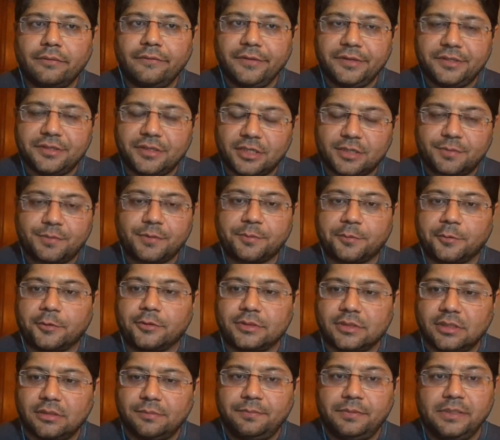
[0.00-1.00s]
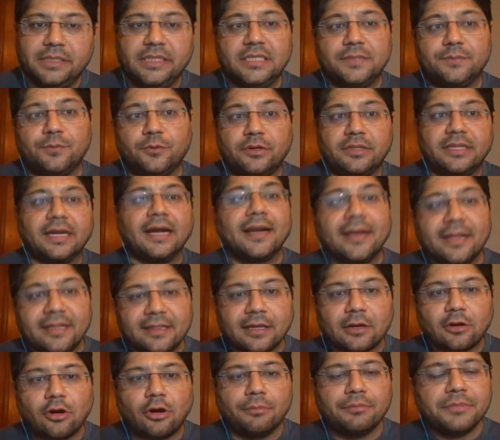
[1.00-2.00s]
research proposal, please put that
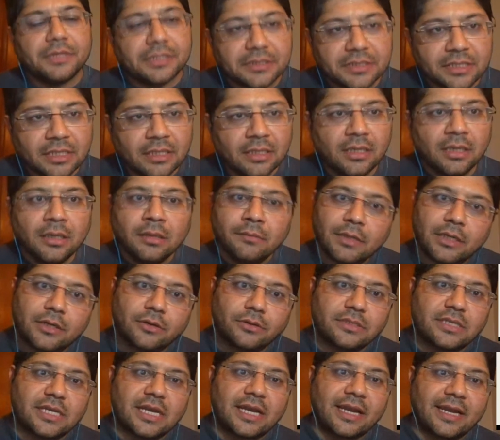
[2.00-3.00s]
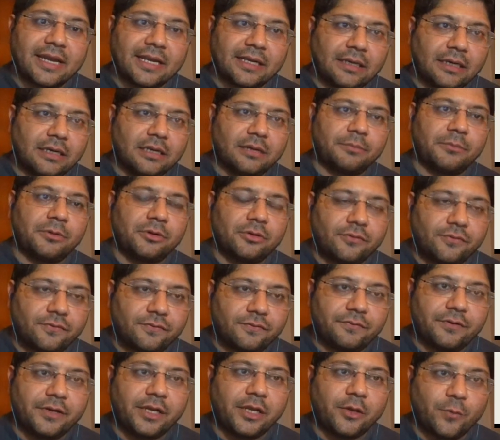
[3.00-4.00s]
in the comments, because I get a number
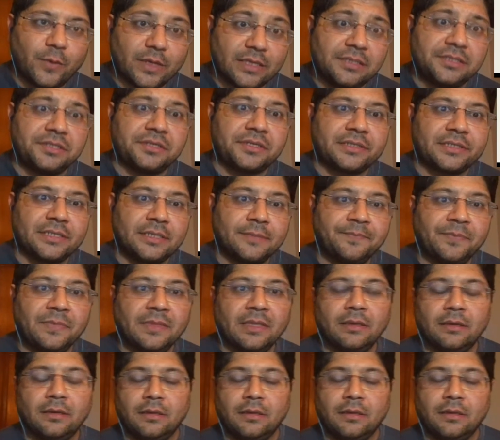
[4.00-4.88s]
of requests